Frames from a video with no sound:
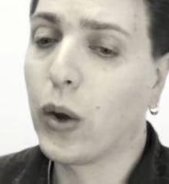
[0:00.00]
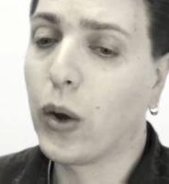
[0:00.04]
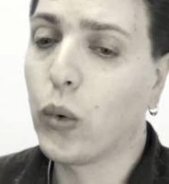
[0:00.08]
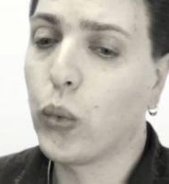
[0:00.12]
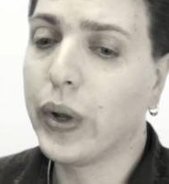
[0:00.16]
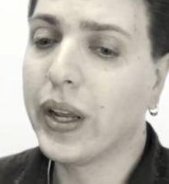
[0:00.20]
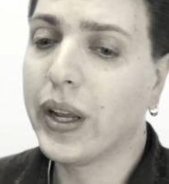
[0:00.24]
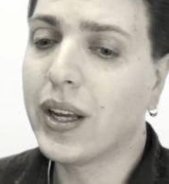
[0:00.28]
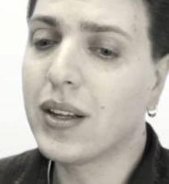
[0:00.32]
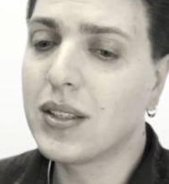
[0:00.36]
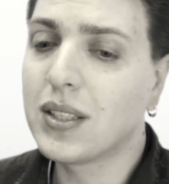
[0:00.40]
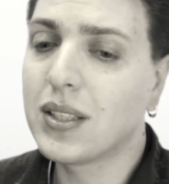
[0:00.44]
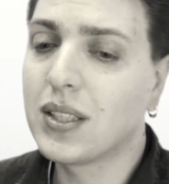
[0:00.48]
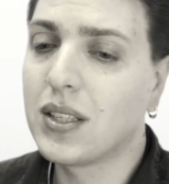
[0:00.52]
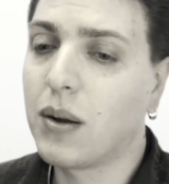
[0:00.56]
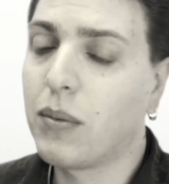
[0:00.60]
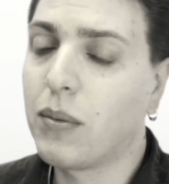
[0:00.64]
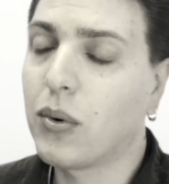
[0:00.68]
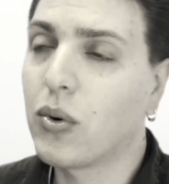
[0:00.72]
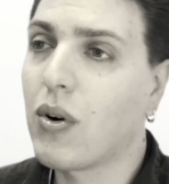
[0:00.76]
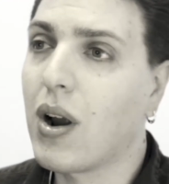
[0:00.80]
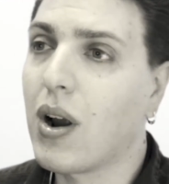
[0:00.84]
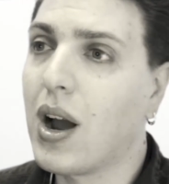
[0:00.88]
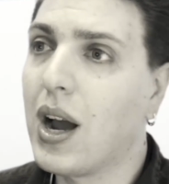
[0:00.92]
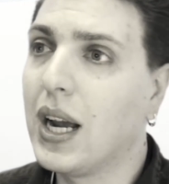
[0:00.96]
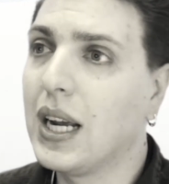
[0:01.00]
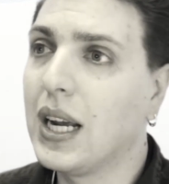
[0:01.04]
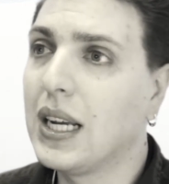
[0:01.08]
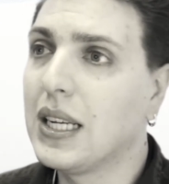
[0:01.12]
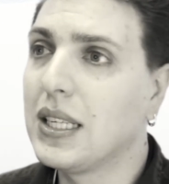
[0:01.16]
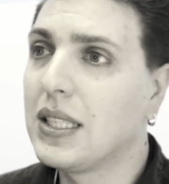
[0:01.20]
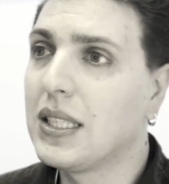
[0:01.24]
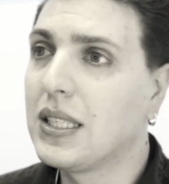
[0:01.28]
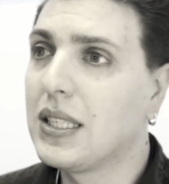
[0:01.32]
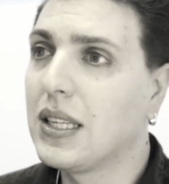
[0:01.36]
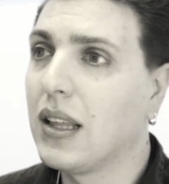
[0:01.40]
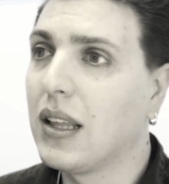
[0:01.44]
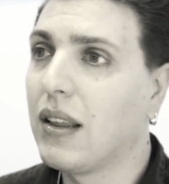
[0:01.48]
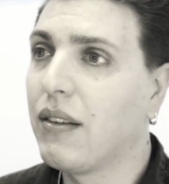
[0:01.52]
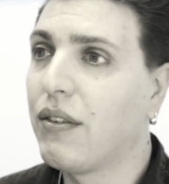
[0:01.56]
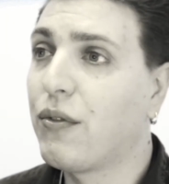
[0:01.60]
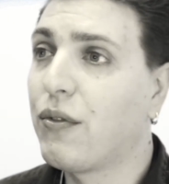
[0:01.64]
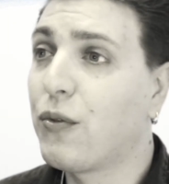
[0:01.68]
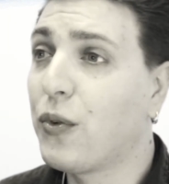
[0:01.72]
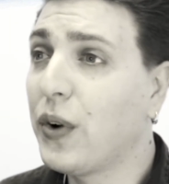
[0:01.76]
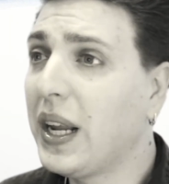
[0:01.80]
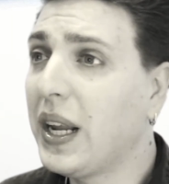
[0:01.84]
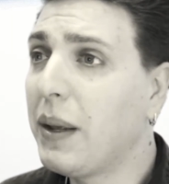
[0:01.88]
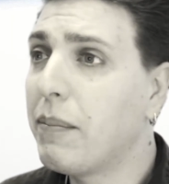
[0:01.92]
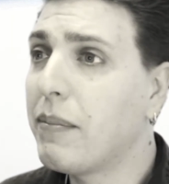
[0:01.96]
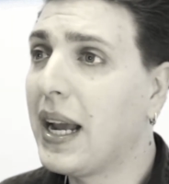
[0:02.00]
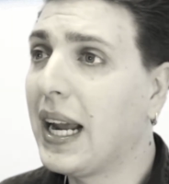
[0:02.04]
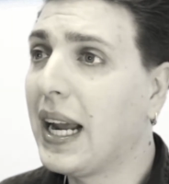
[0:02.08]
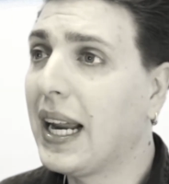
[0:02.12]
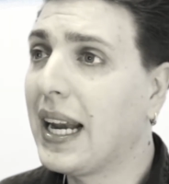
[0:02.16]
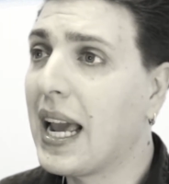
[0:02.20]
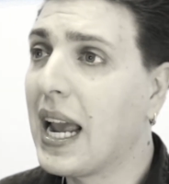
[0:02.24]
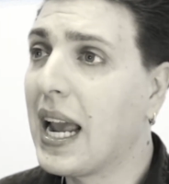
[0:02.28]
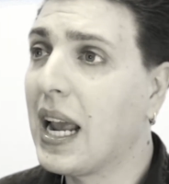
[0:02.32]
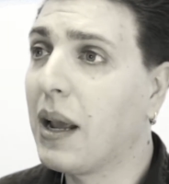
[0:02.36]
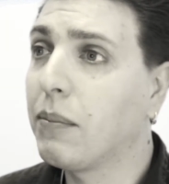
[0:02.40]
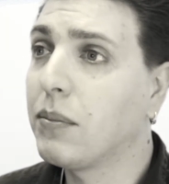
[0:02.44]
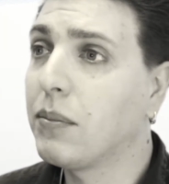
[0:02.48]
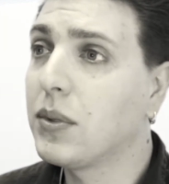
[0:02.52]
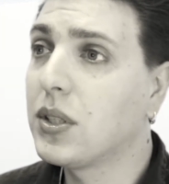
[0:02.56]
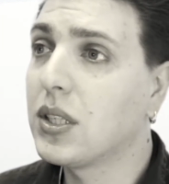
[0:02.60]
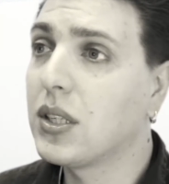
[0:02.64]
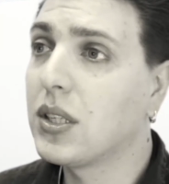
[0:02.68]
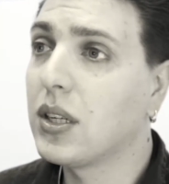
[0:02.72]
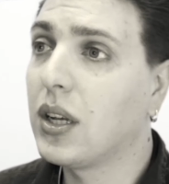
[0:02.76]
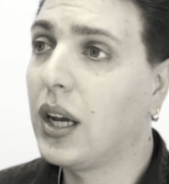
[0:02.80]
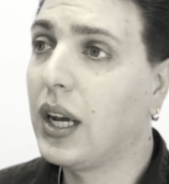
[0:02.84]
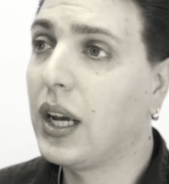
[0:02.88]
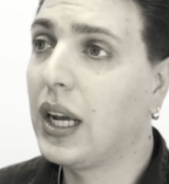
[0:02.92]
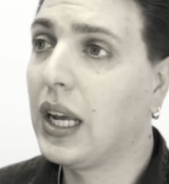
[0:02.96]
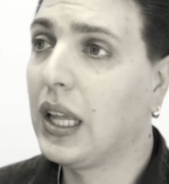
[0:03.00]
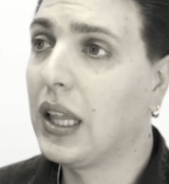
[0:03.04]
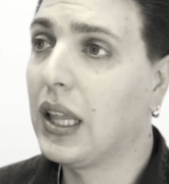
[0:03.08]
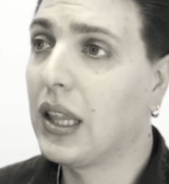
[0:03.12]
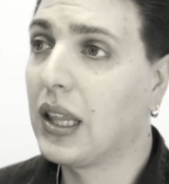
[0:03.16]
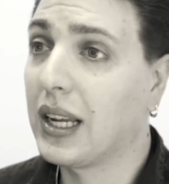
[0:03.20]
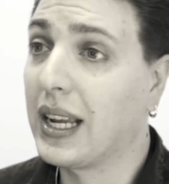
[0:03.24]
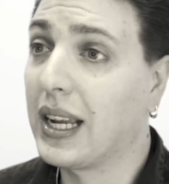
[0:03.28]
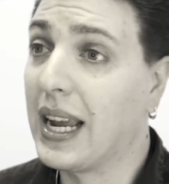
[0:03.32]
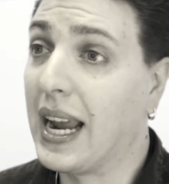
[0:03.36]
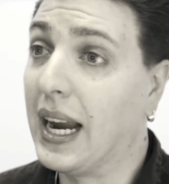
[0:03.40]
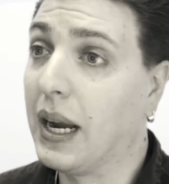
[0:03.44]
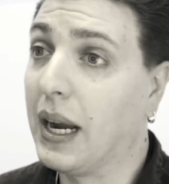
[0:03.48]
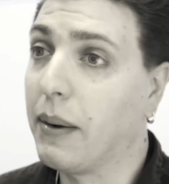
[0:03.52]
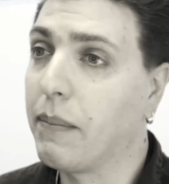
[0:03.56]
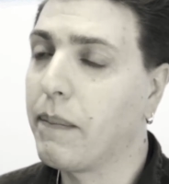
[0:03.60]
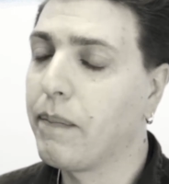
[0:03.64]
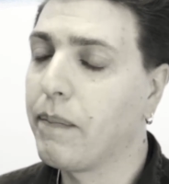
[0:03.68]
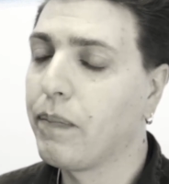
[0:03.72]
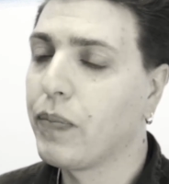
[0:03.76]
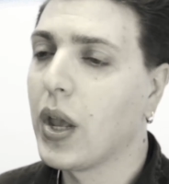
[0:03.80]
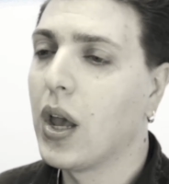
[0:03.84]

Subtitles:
We could summarize the three main aims in the game.